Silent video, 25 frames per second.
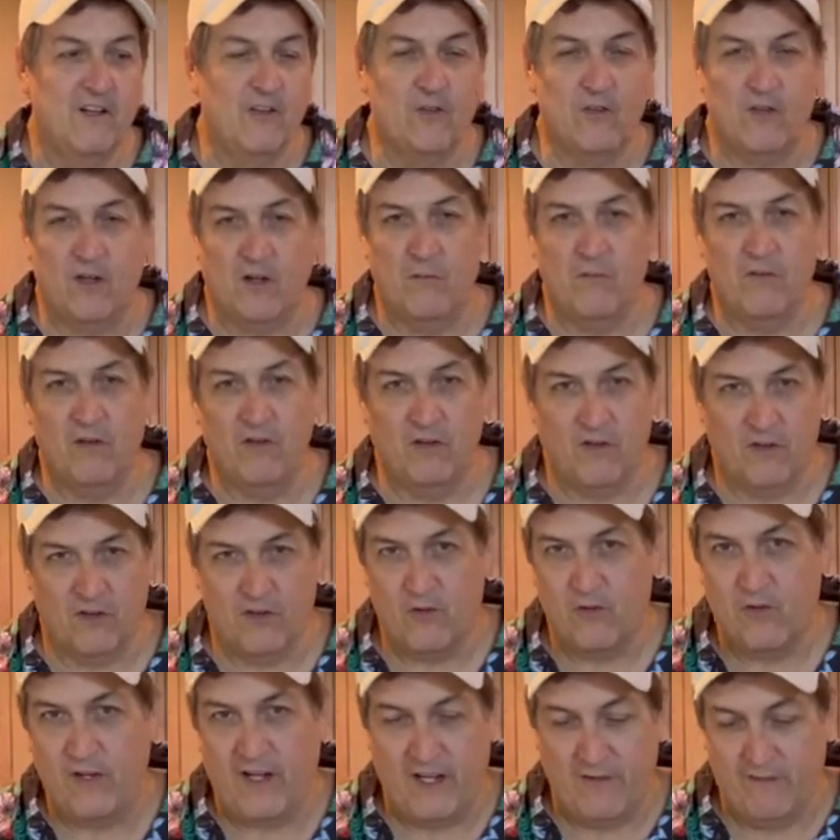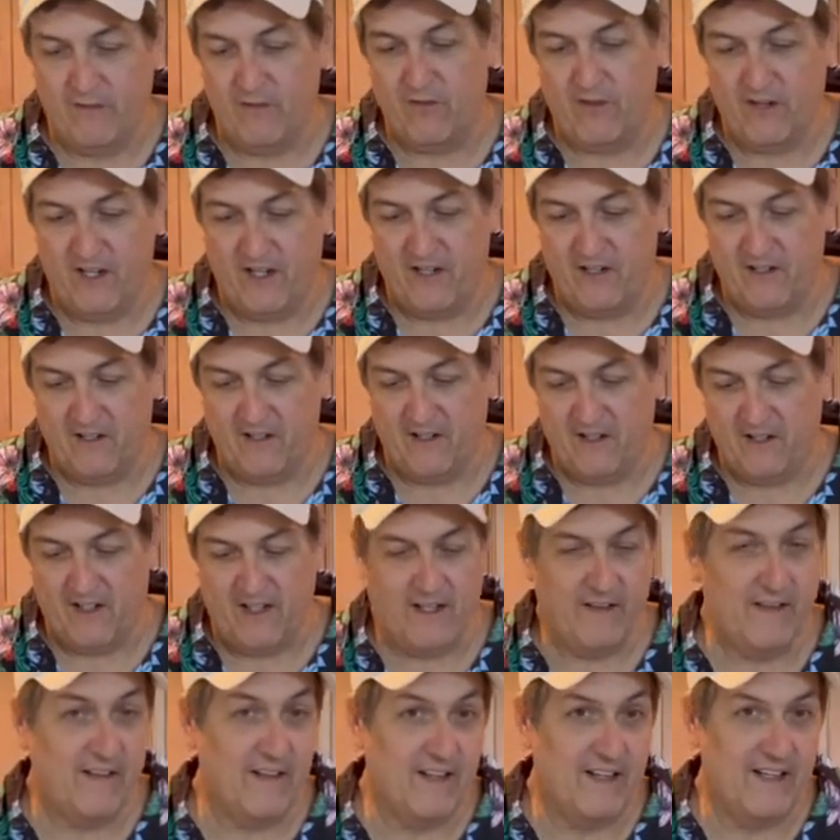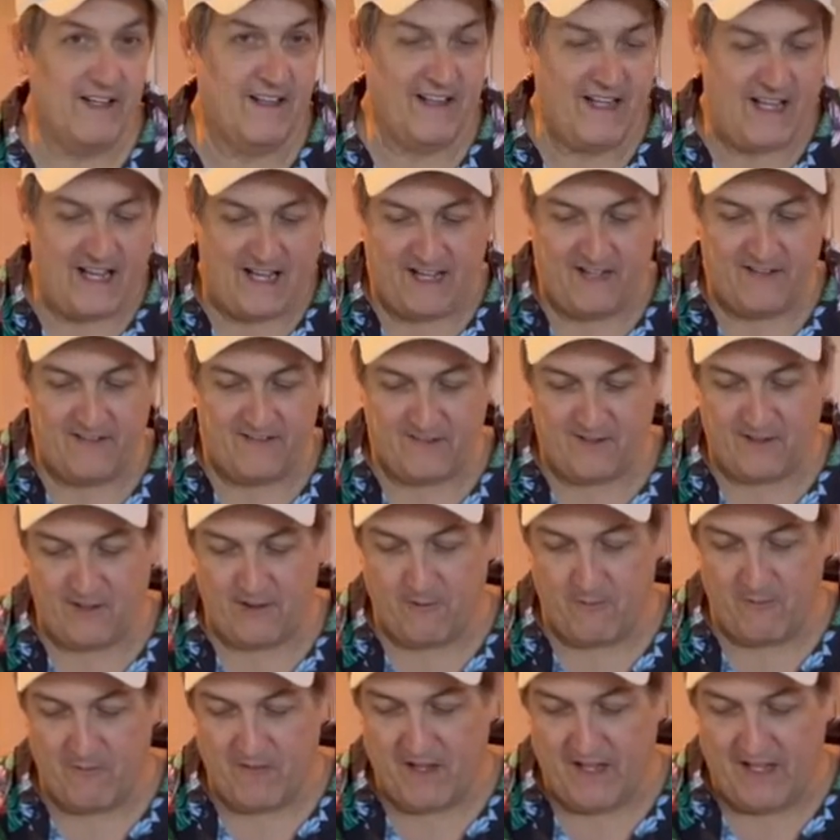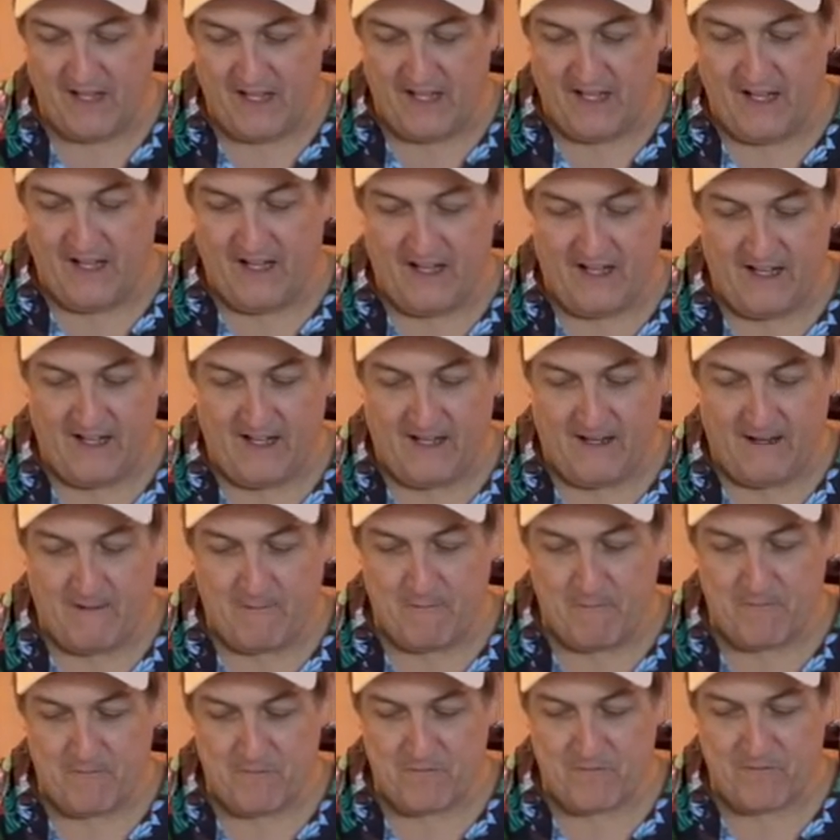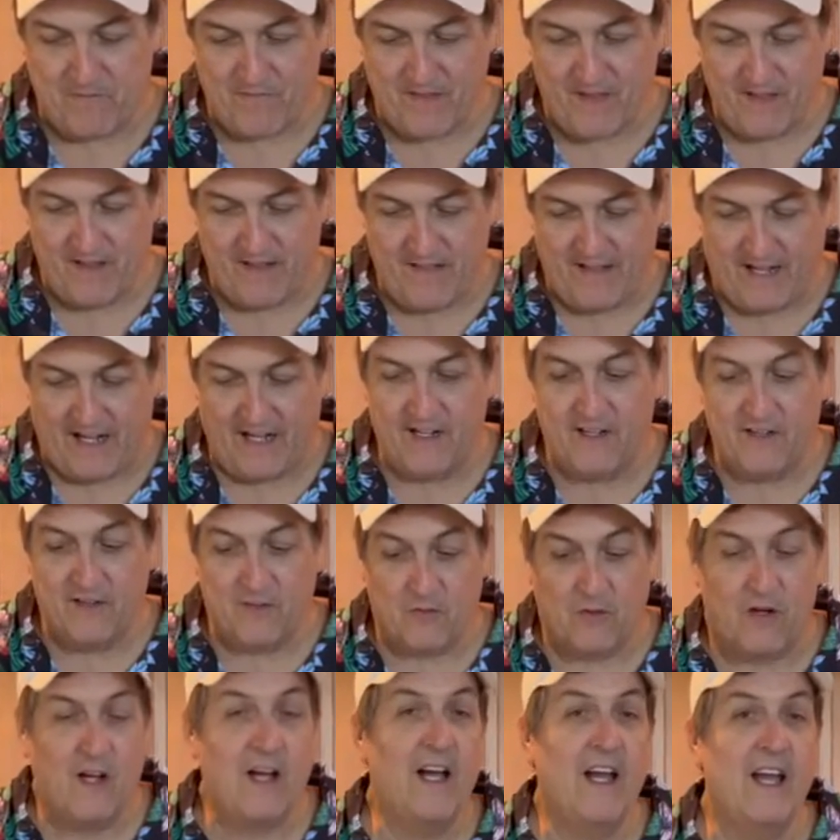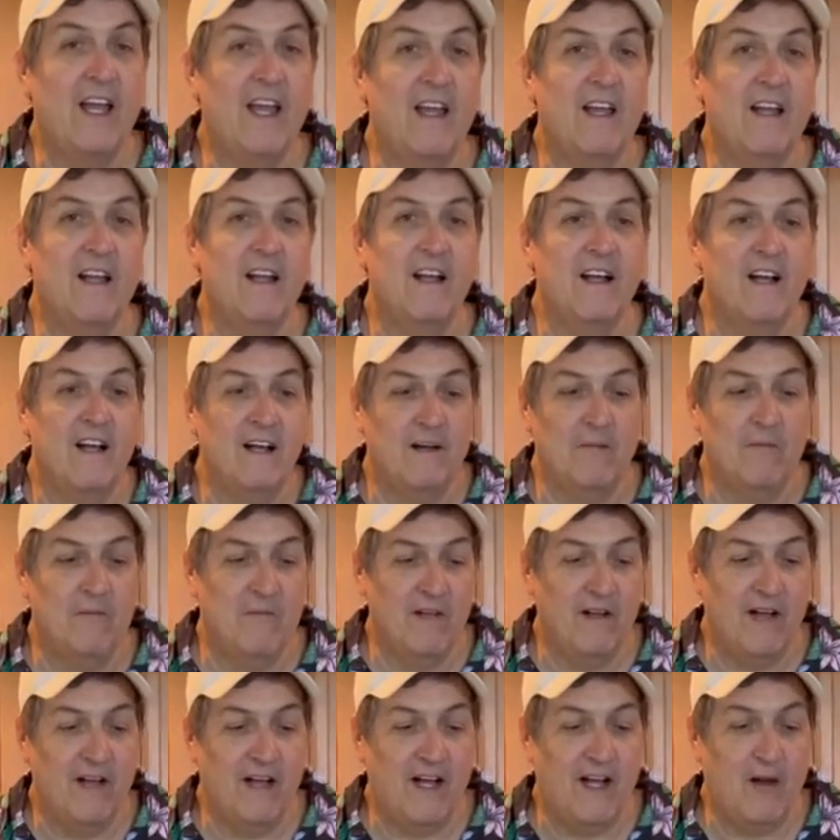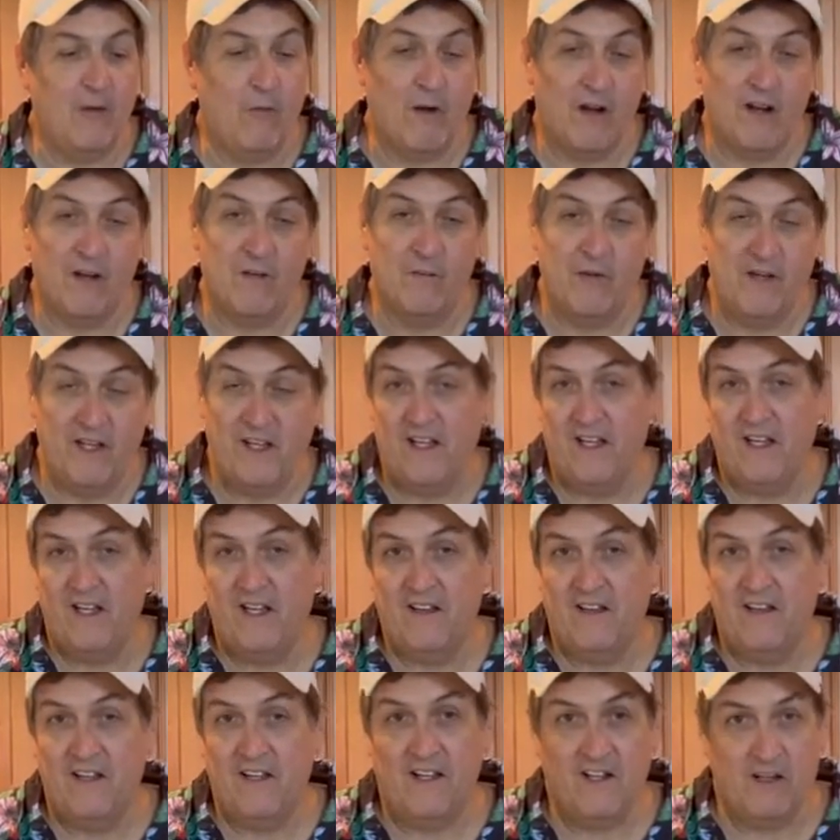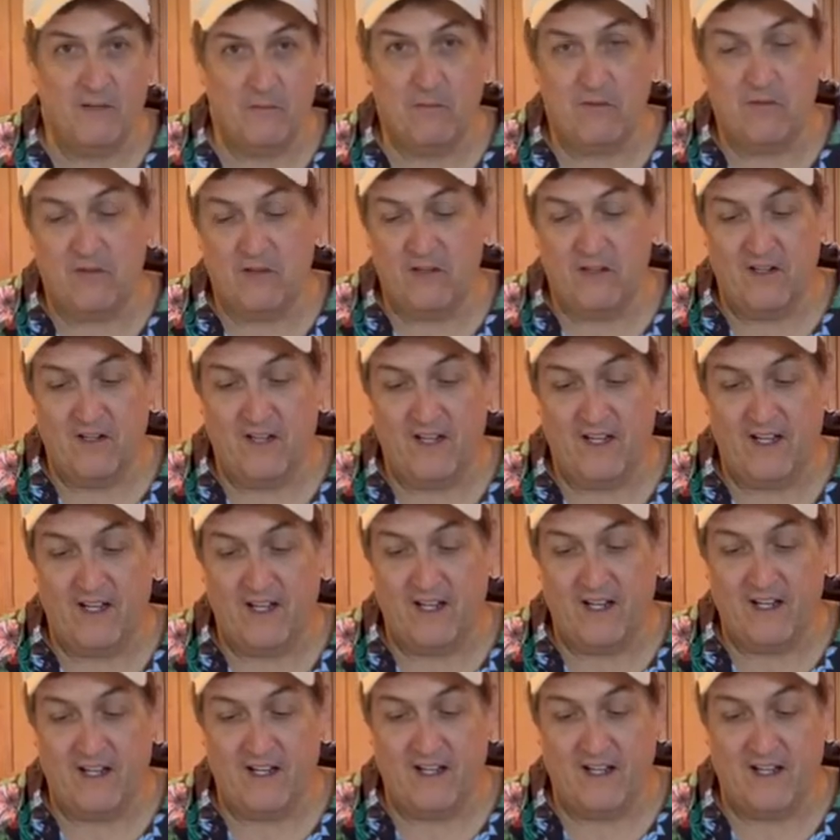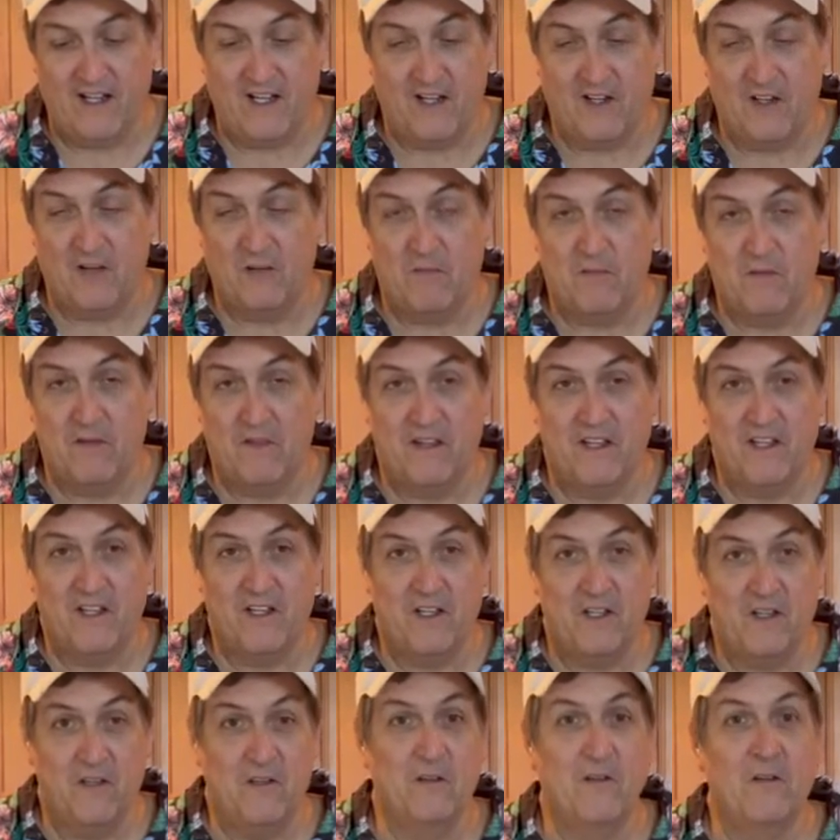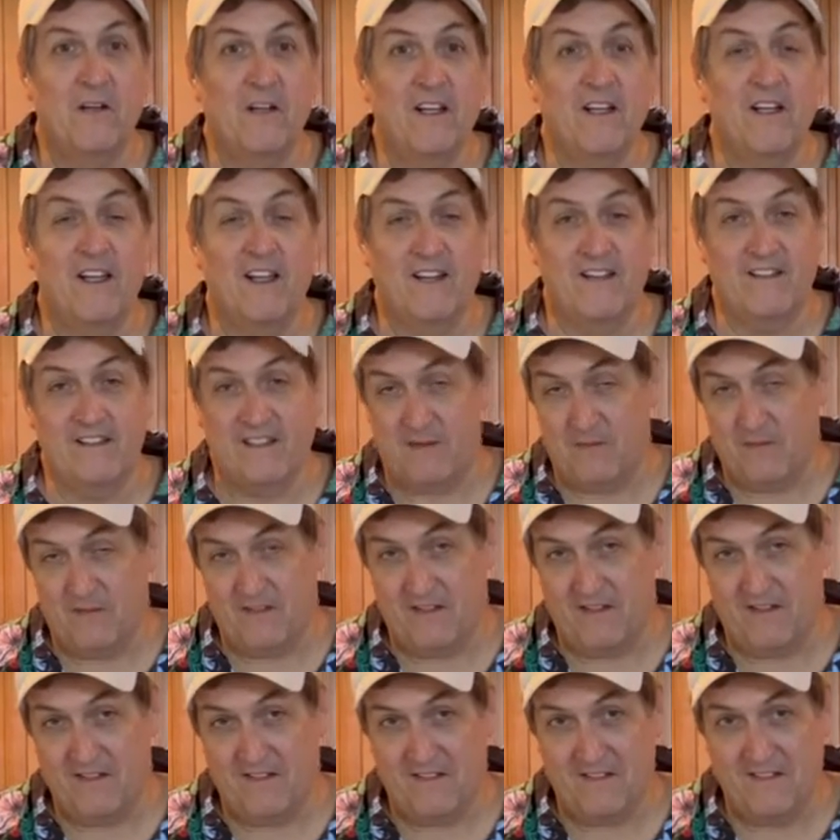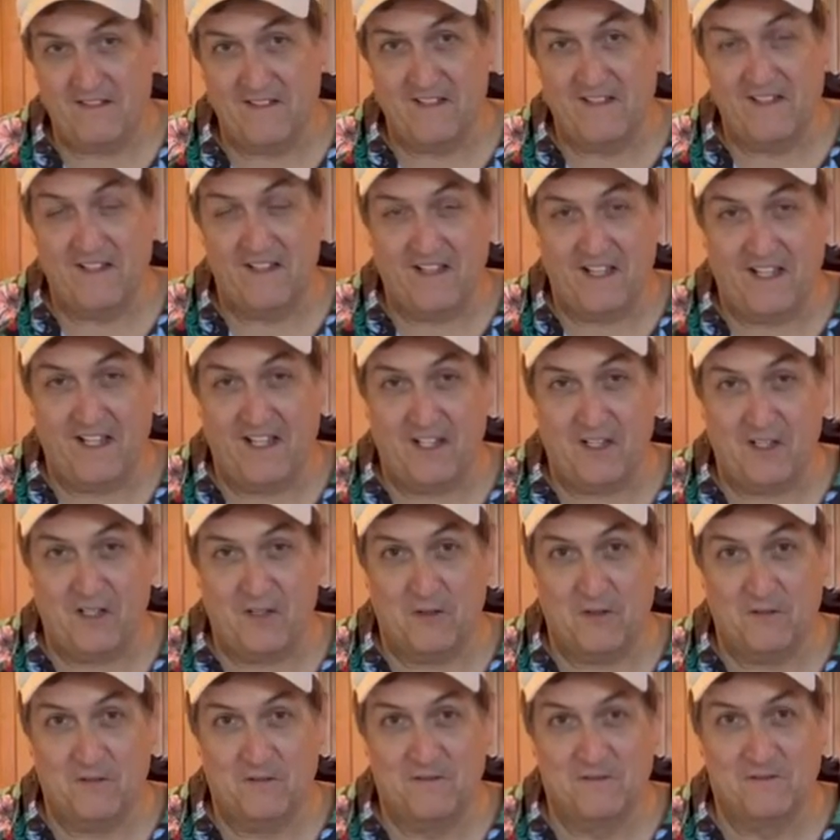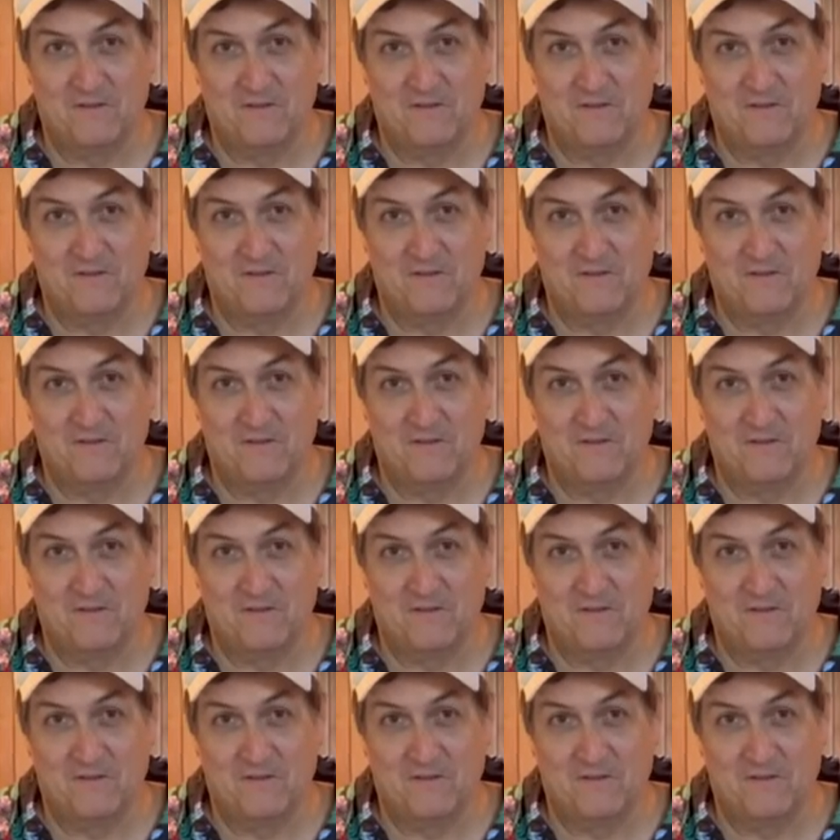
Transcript: Crumbl or Cravory or anything like that. So um, that is why um, I want to be in the airport, and I hope that you accept us. Thank you.